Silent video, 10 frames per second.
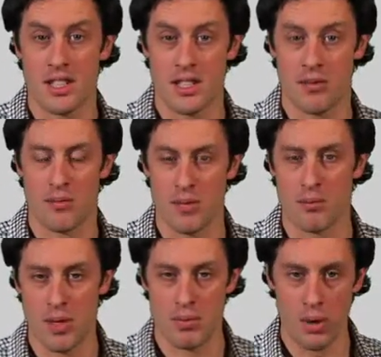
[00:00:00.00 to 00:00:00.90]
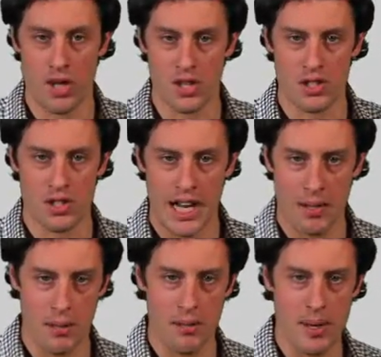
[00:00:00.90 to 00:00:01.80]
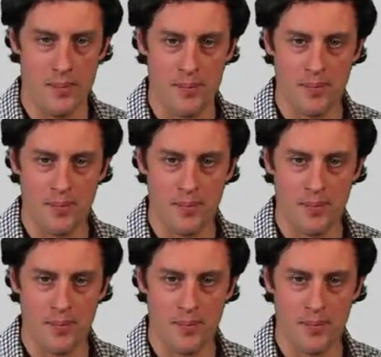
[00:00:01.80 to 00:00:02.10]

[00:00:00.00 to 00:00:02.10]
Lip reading: so they're pretty bullish on Taylor Wimpey.